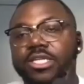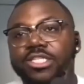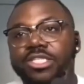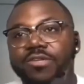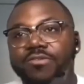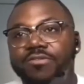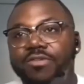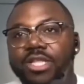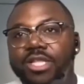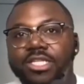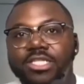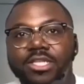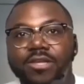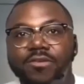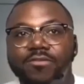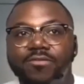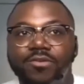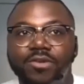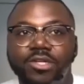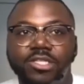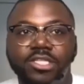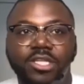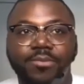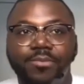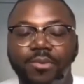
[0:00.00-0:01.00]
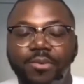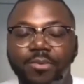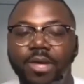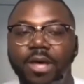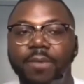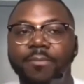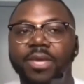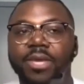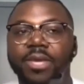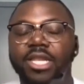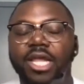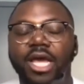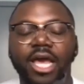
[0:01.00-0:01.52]
couldn't achieve, let's say, for
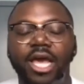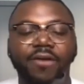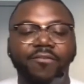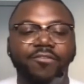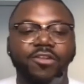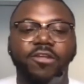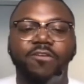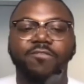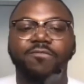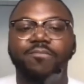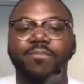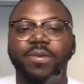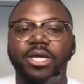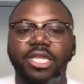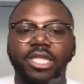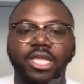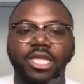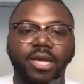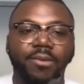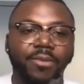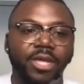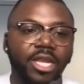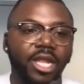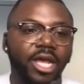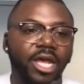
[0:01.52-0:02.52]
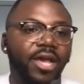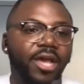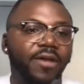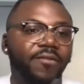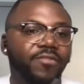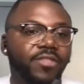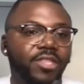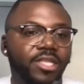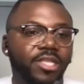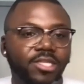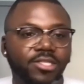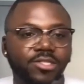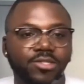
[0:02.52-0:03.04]
example, I may not have enough money, I may not
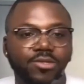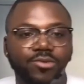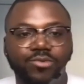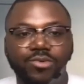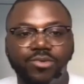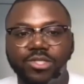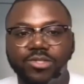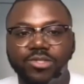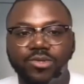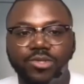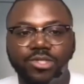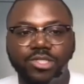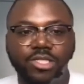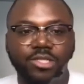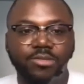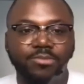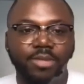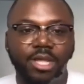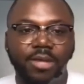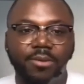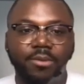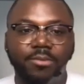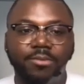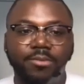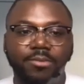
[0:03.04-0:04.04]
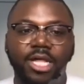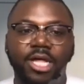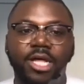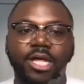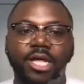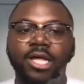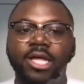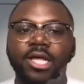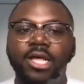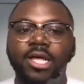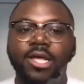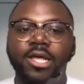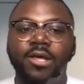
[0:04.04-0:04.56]
have this, the resources, blah, blah, blah.
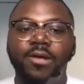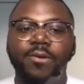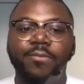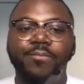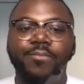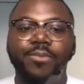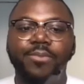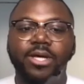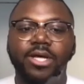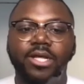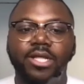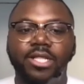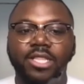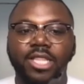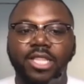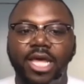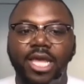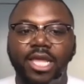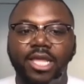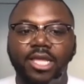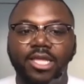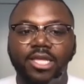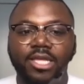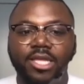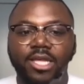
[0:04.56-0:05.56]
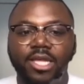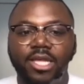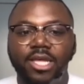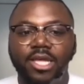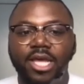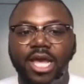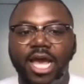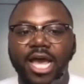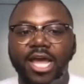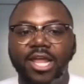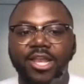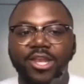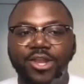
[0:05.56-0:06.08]
But like
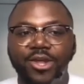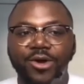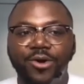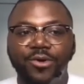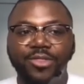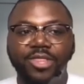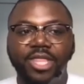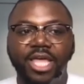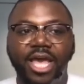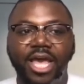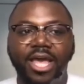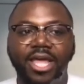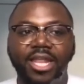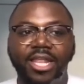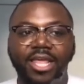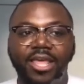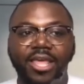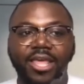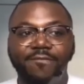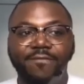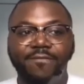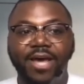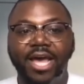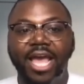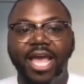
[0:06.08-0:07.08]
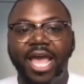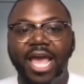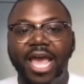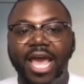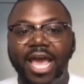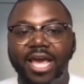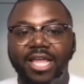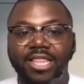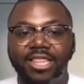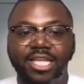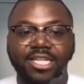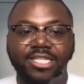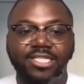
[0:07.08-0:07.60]
I know that if I
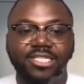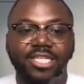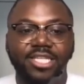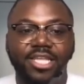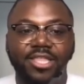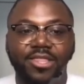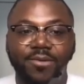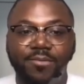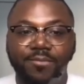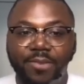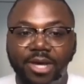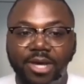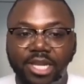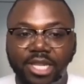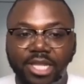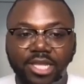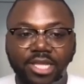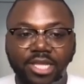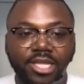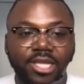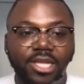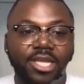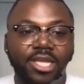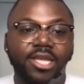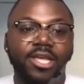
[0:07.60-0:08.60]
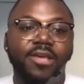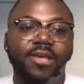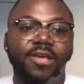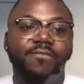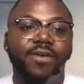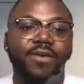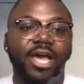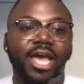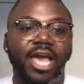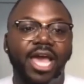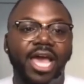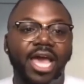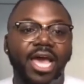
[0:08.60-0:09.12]
had, let's say, the money,
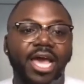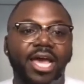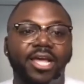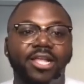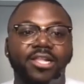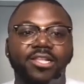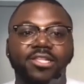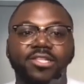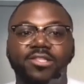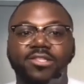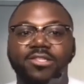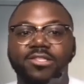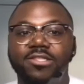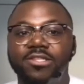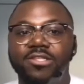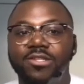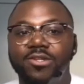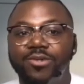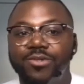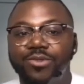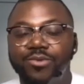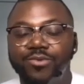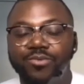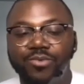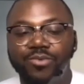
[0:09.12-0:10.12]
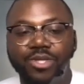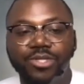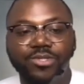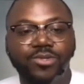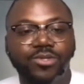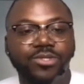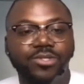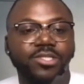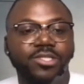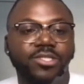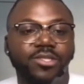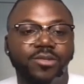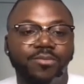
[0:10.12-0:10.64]
if I had, you know, the
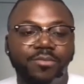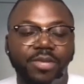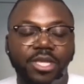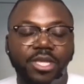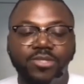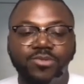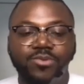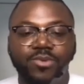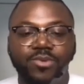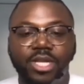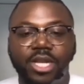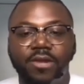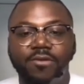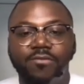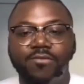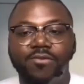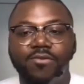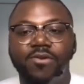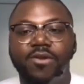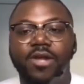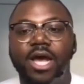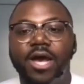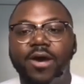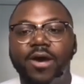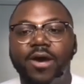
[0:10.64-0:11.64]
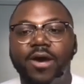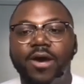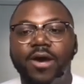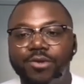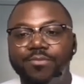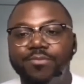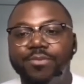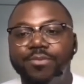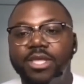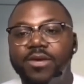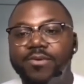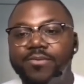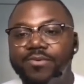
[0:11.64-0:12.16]
resources, the means, whatever, I
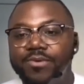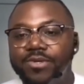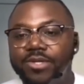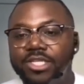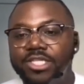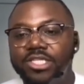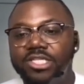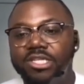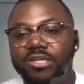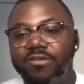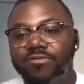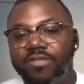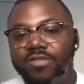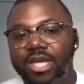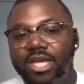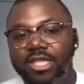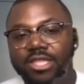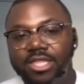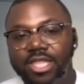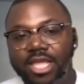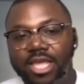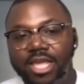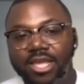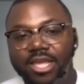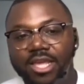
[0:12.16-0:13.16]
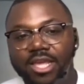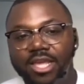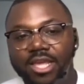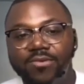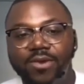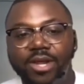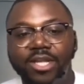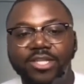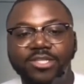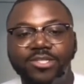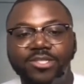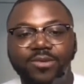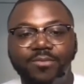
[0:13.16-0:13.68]
would be able to achieve that thing,
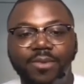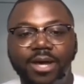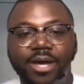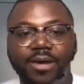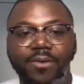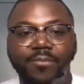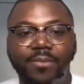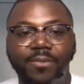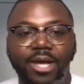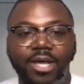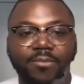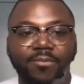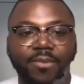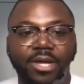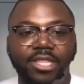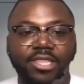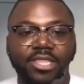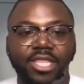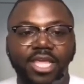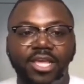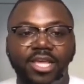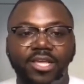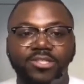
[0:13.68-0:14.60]
right? So my my my